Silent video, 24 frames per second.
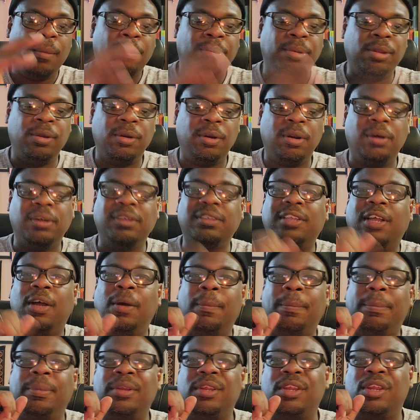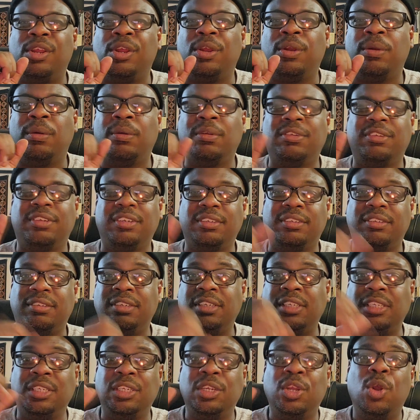Pluto is helping you to
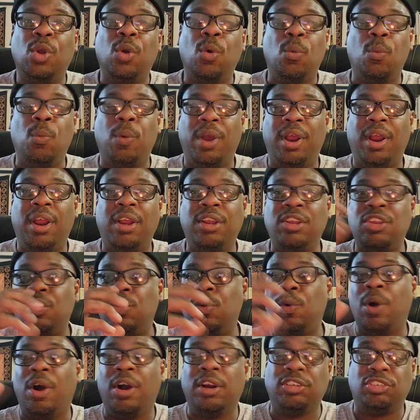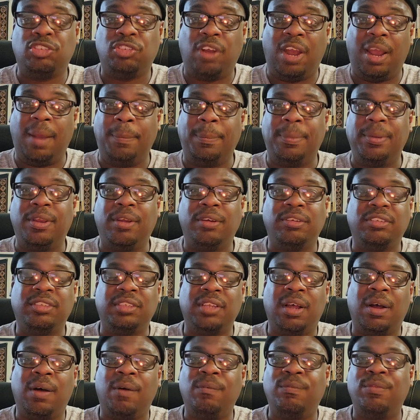see where you are trapping
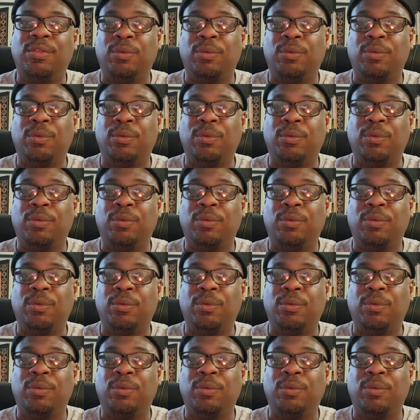yourself,